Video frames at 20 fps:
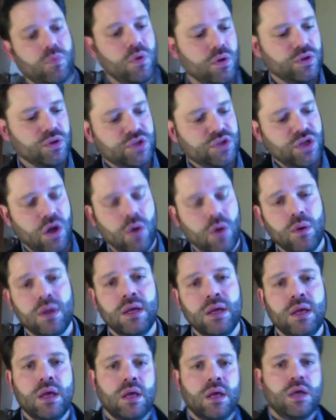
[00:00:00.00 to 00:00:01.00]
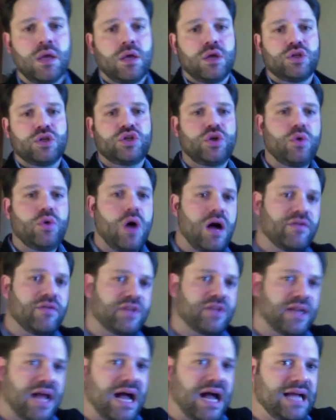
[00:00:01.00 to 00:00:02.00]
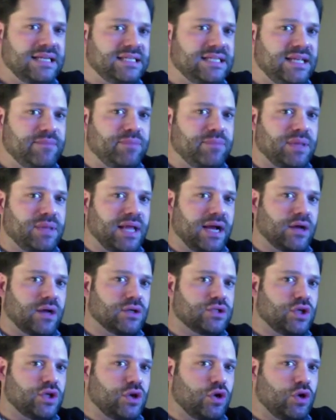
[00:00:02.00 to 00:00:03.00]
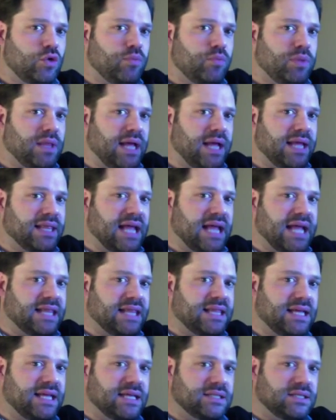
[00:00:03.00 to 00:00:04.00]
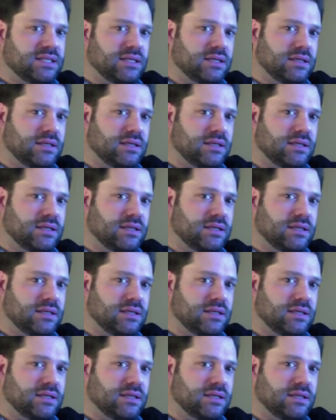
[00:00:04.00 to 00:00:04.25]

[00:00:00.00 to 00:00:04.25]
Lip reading: So, too often I see players who play like this,